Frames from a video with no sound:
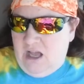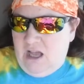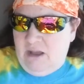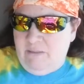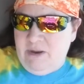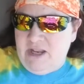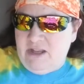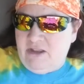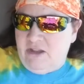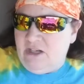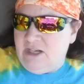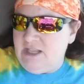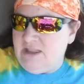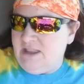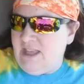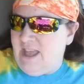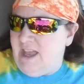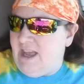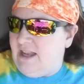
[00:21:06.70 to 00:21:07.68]
I mean, look
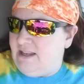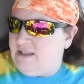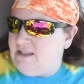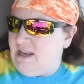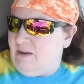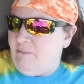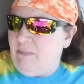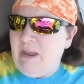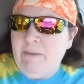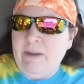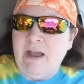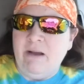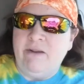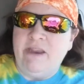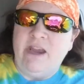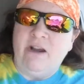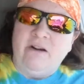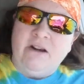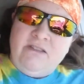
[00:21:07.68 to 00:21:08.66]
at that. Maybe I'll
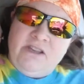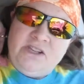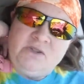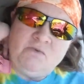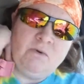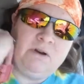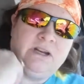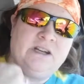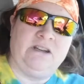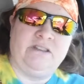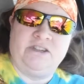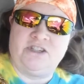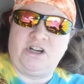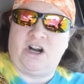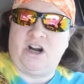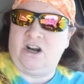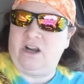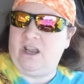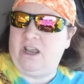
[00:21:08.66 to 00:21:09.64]
carry this one into the
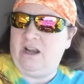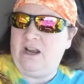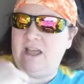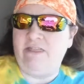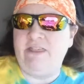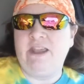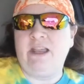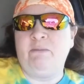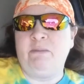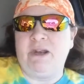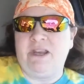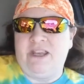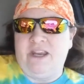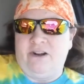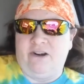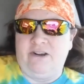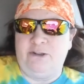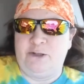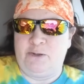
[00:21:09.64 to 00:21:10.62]
Target. I think I'm going to
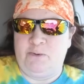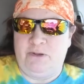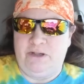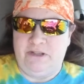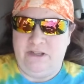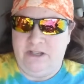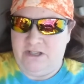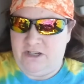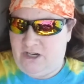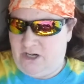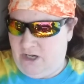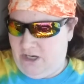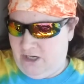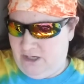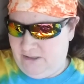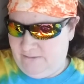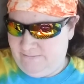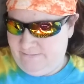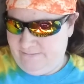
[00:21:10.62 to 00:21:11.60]
carry this one into the
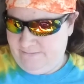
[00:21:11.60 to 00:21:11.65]
Target.